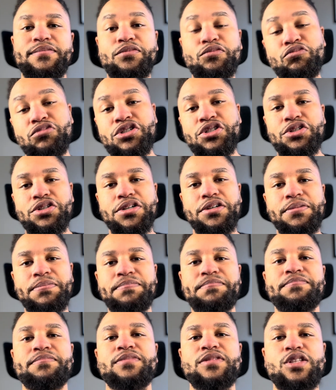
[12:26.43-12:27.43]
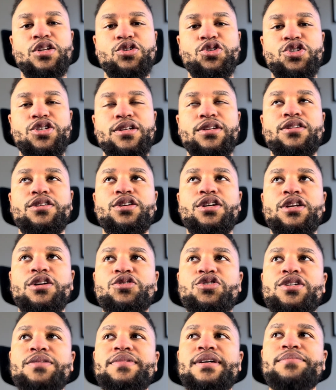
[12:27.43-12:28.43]
which is good. There's,
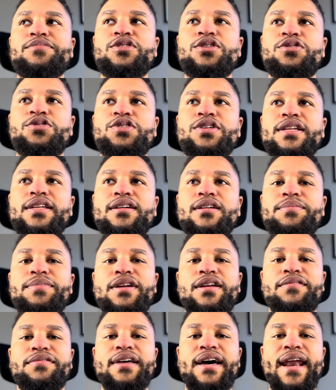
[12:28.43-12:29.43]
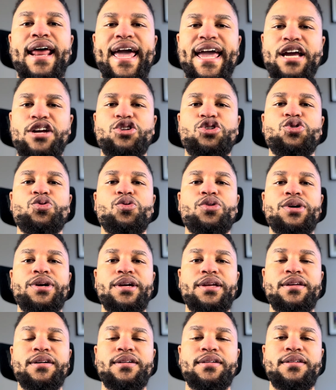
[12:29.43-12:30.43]
sometimes there's a little bit of that
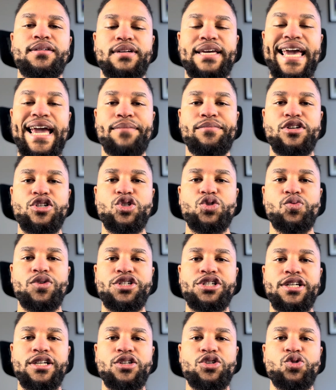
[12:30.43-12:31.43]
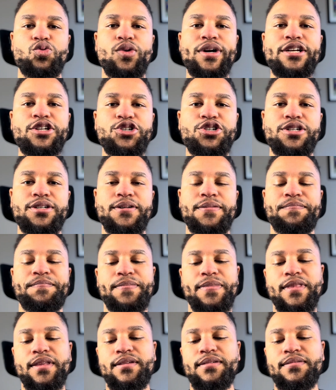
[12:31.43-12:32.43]
Android camera switching twitch,
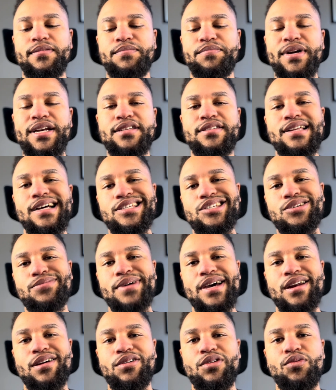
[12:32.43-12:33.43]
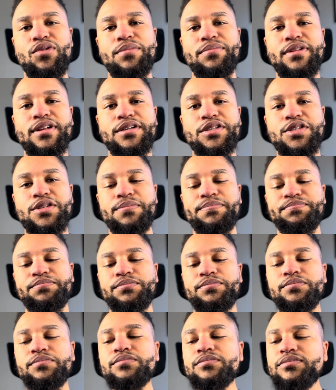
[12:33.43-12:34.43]
but it's not too bad on the OnePlus.
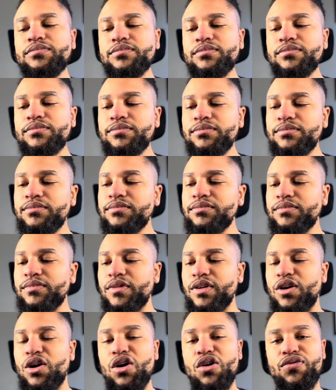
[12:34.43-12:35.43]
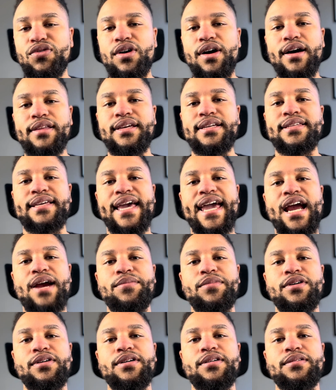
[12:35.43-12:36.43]
Overall, I think the
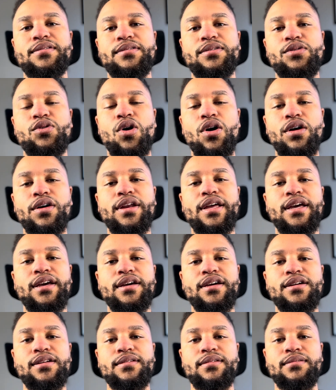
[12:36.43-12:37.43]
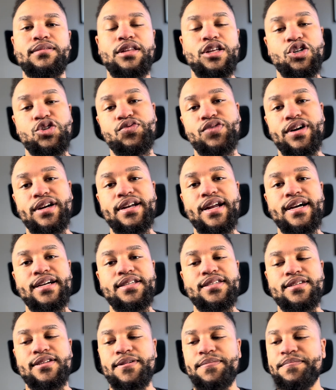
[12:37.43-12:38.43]
camera quality looks very
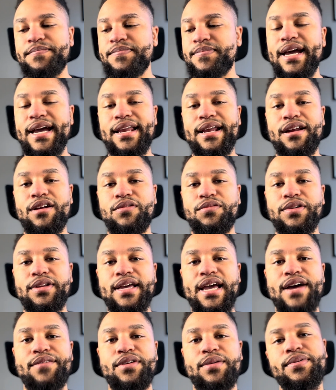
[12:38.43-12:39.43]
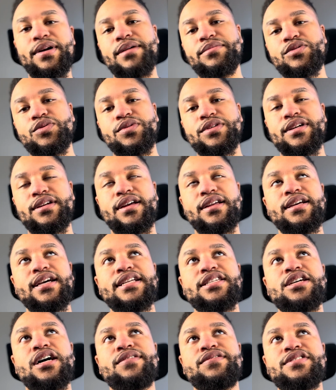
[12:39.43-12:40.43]
nice, and I don't really have any problems with it.
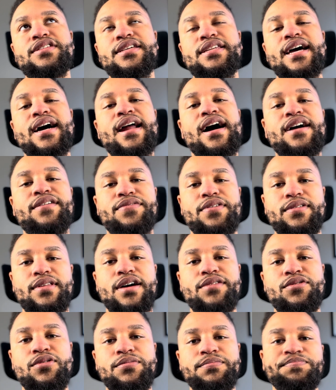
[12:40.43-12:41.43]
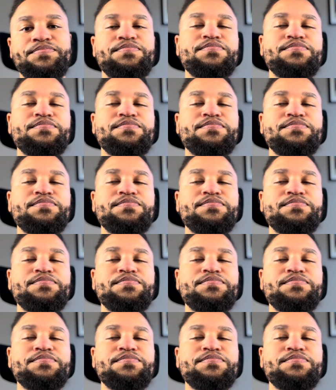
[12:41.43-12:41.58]
It's obviously not iPhone level,